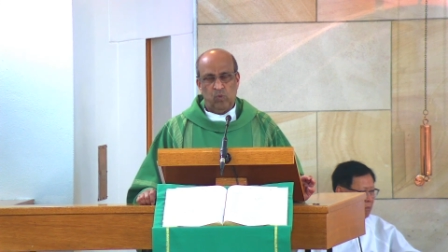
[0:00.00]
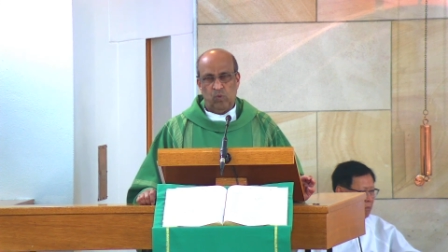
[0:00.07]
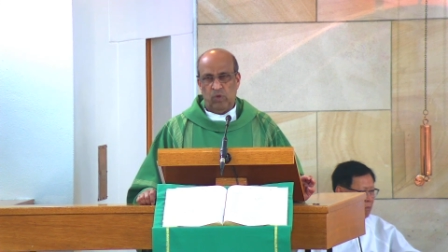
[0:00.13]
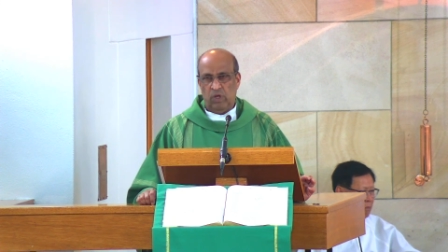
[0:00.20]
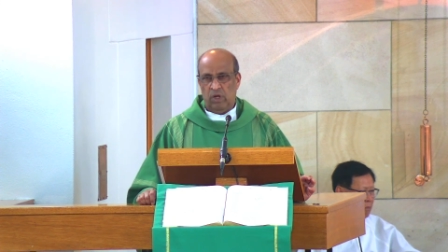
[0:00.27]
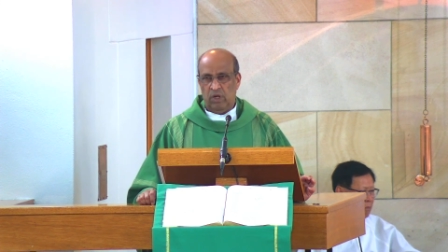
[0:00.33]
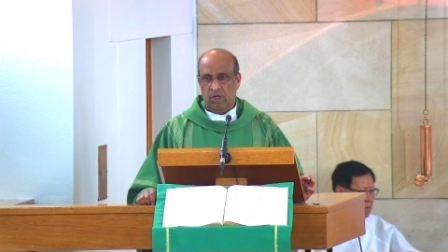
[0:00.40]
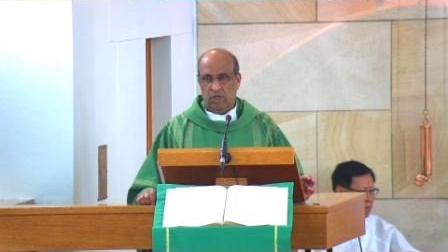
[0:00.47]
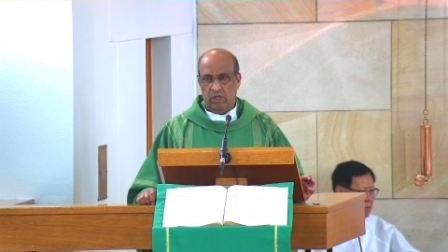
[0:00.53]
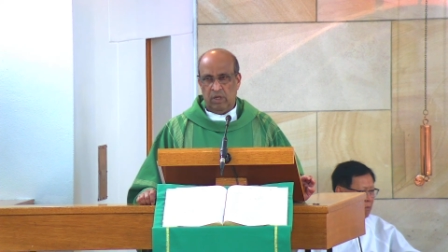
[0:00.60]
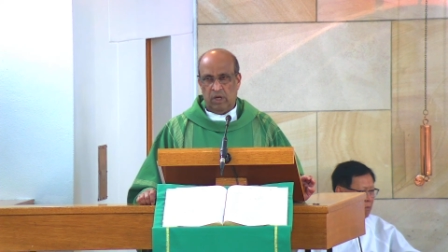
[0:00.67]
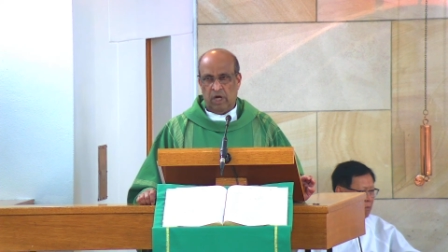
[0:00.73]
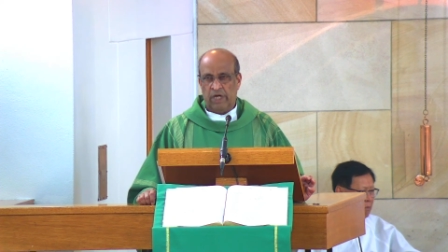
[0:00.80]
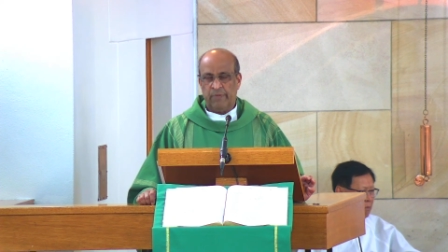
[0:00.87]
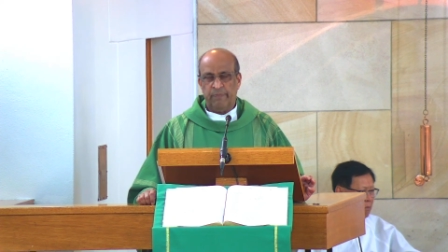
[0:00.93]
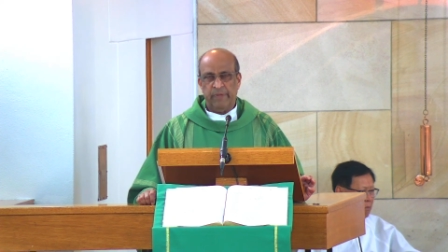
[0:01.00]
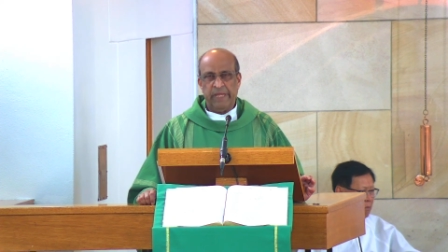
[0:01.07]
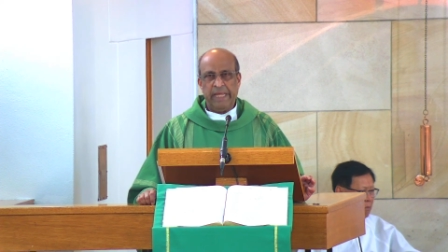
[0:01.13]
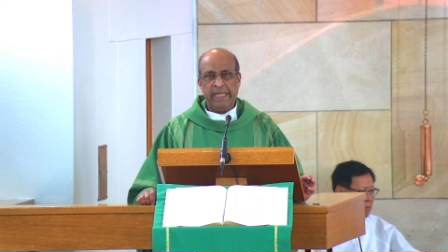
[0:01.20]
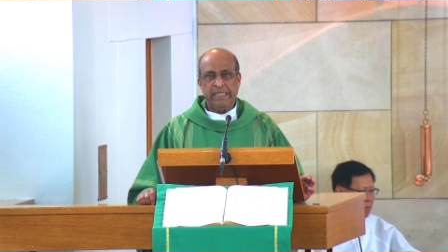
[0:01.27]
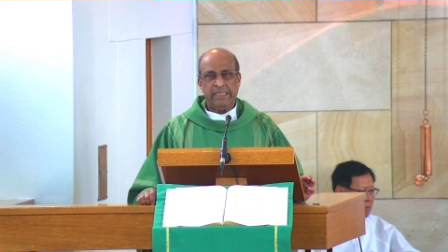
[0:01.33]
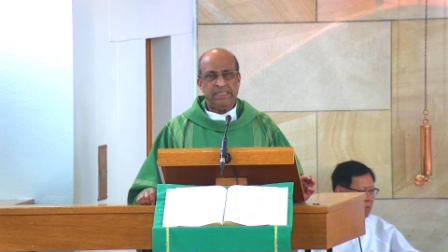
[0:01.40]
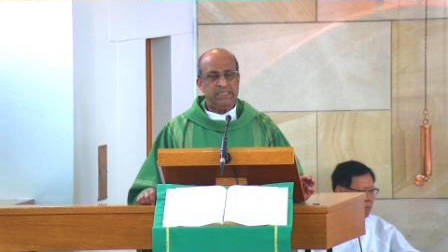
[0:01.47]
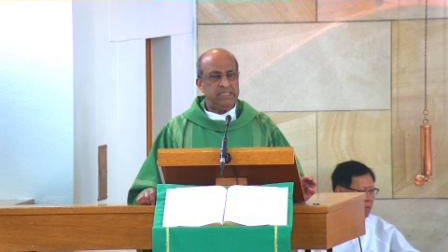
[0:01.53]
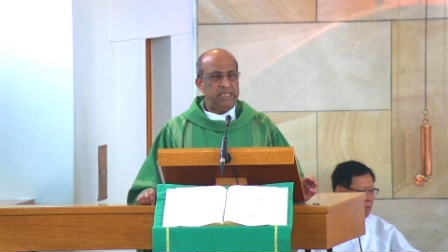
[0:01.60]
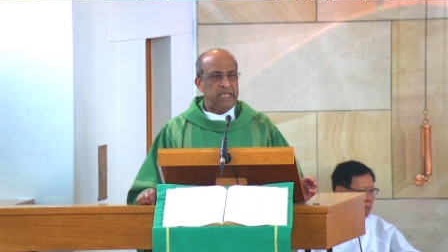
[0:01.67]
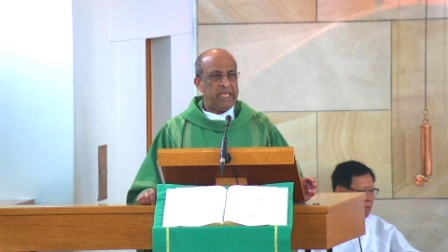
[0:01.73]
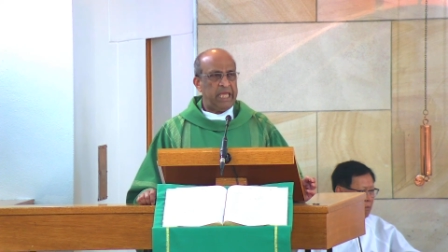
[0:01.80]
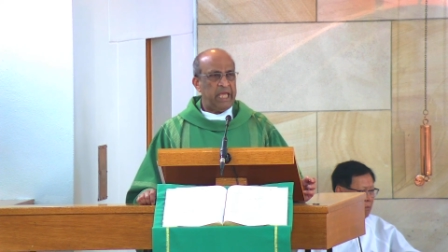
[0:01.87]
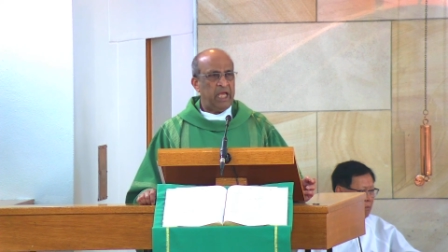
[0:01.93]
will not be
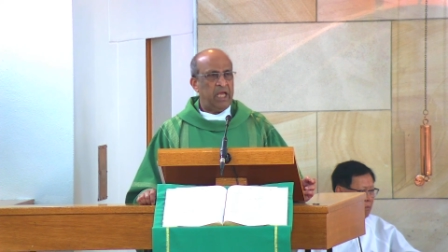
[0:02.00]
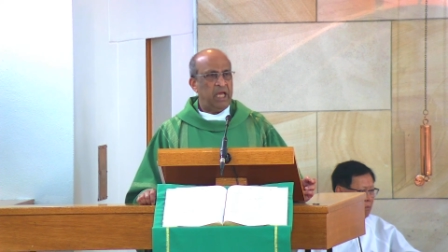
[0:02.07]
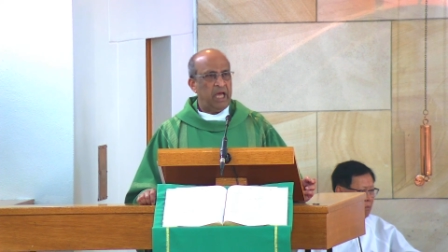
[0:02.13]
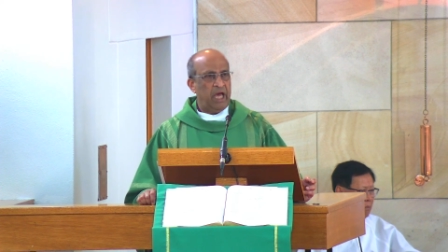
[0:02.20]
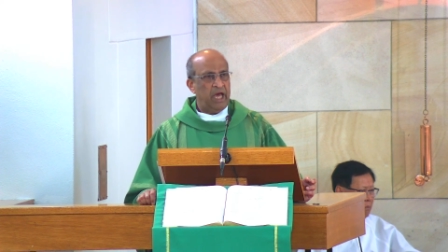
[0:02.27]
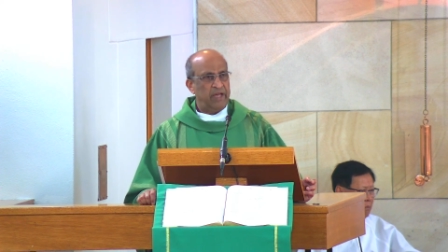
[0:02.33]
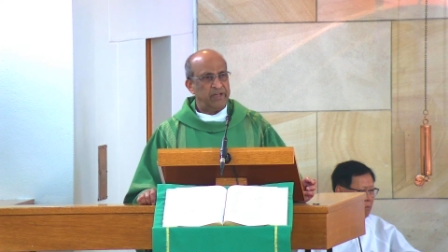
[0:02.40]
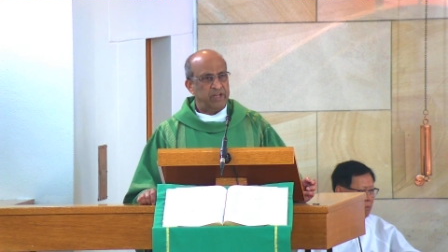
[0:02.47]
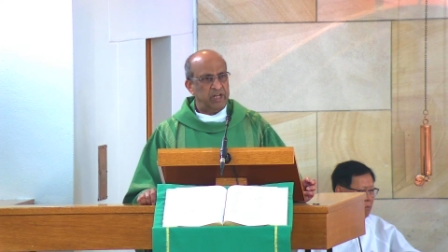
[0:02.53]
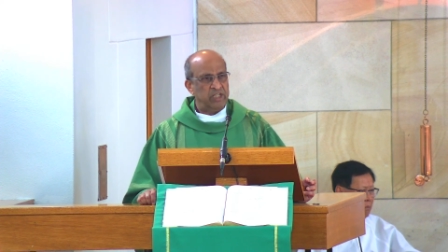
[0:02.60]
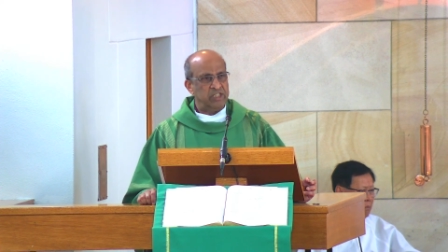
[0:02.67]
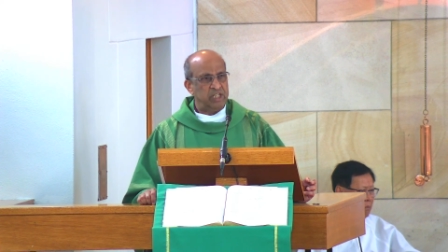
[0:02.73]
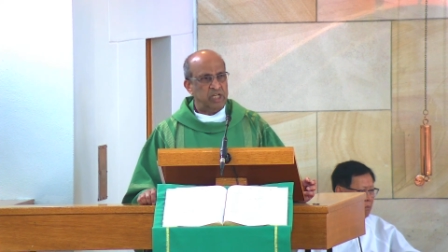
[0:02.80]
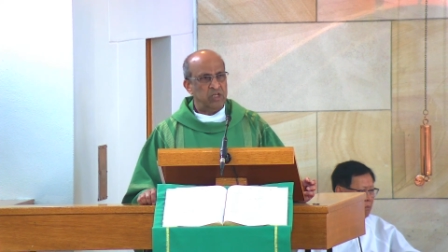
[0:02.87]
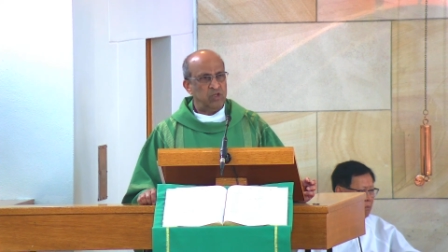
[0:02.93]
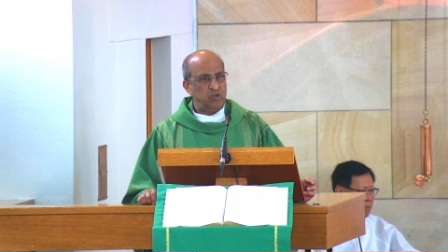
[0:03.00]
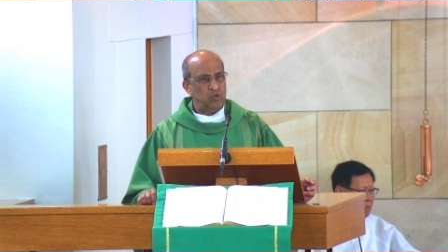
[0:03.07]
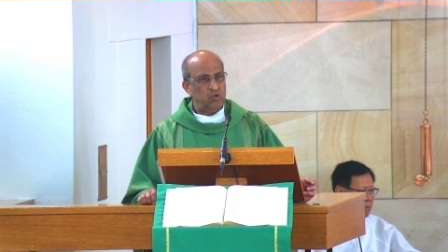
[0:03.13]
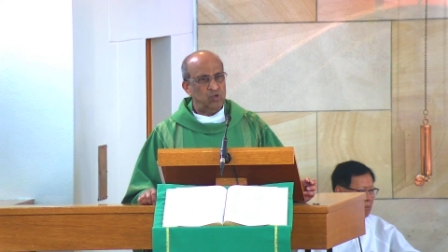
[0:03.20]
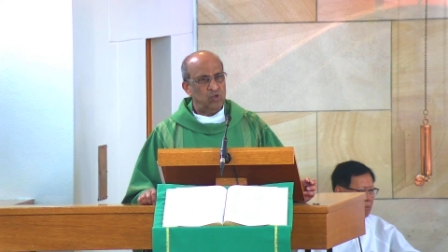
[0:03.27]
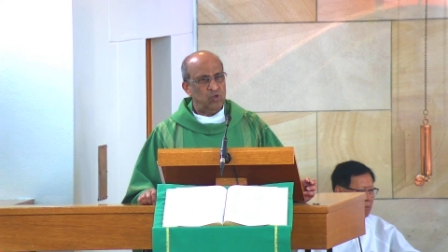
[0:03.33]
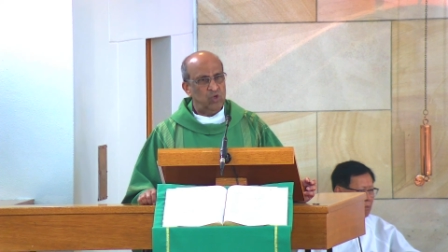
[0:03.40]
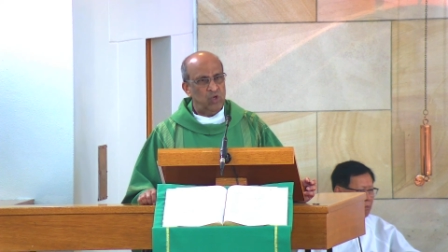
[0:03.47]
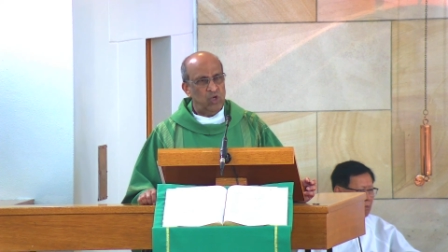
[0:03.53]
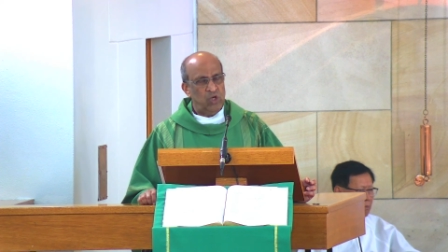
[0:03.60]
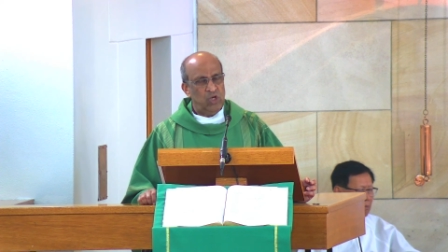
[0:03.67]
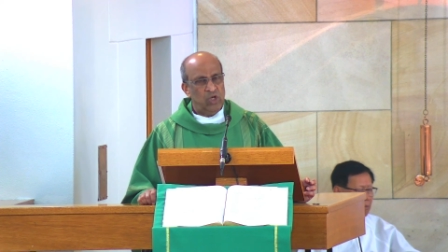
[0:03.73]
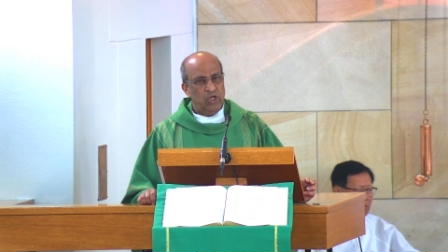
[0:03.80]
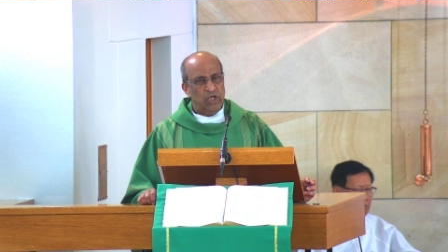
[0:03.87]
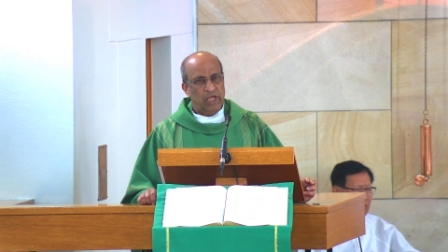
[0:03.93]
seeking attention to
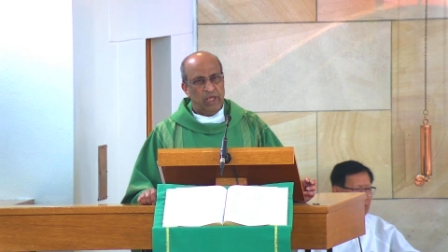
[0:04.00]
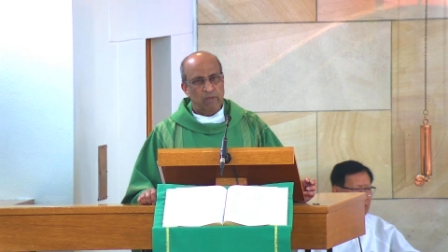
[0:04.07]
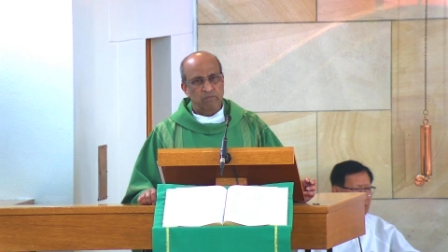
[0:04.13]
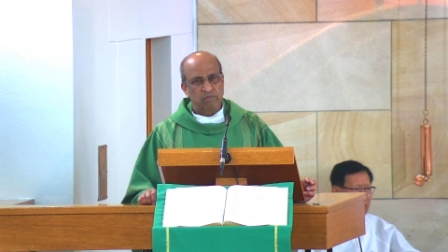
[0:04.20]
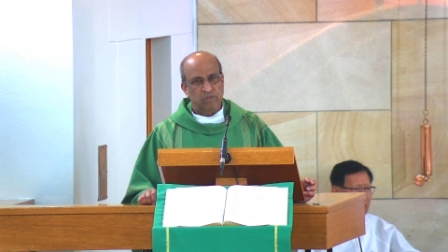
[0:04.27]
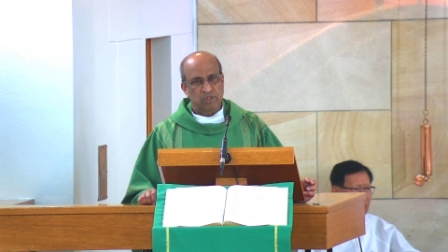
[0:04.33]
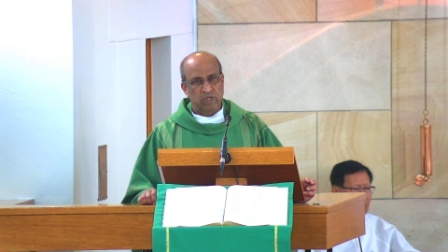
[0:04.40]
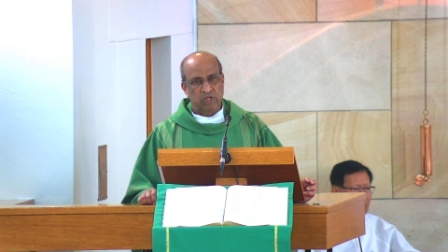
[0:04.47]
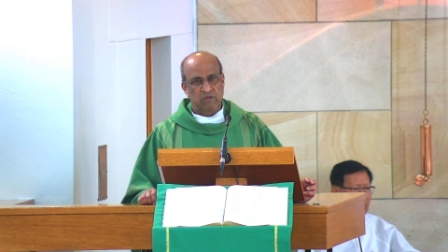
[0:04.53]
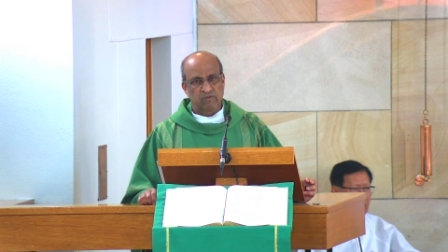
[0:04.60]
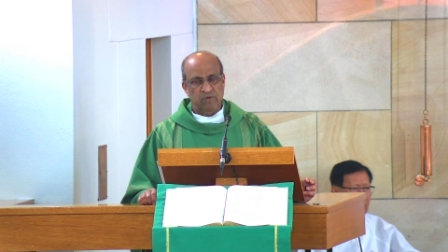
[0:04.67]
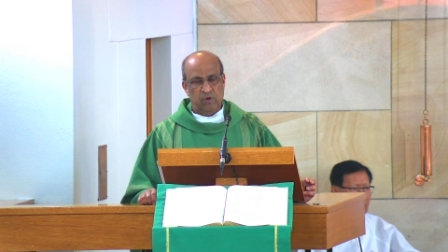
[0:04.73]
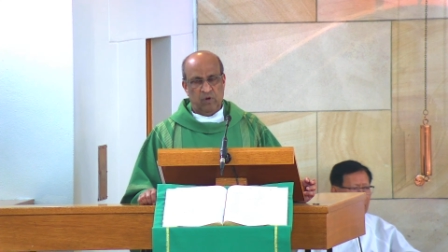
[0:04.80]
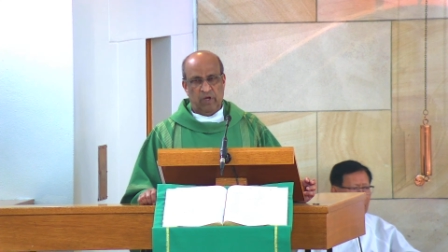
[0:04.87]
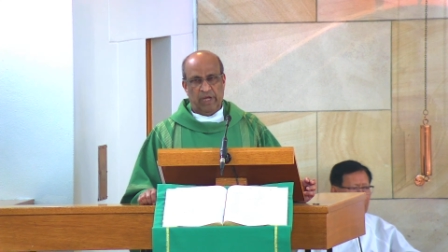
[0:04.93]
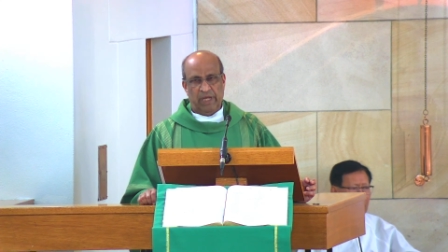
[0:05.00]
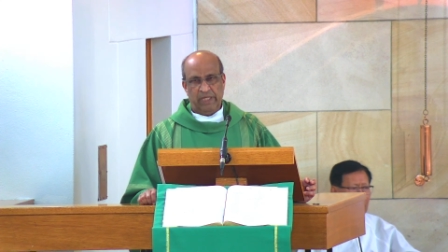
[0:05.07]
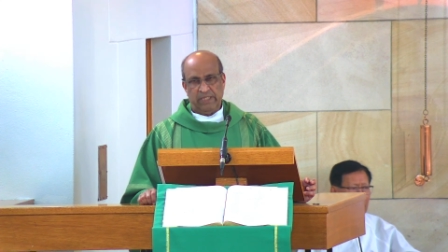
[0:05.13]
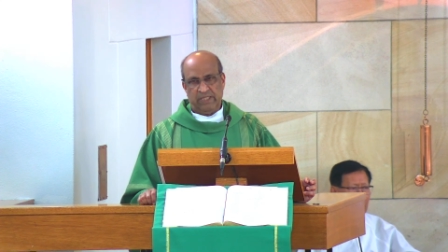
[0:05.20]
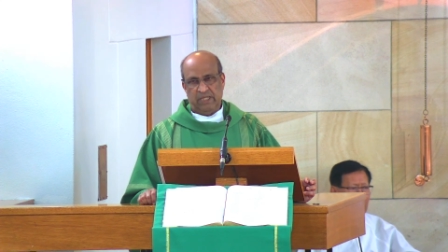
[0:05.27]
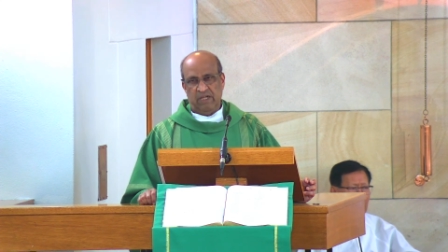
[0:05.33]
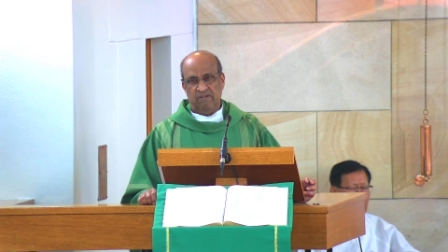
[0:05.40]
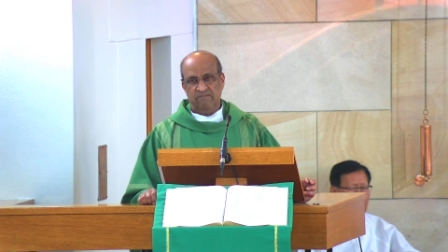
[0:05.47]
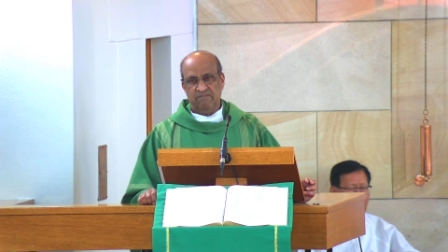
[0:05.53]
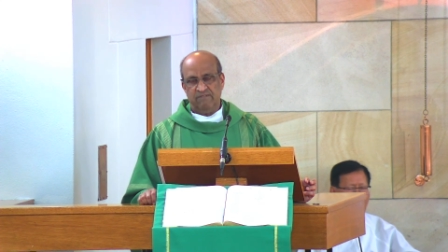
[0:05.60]
himself or herself.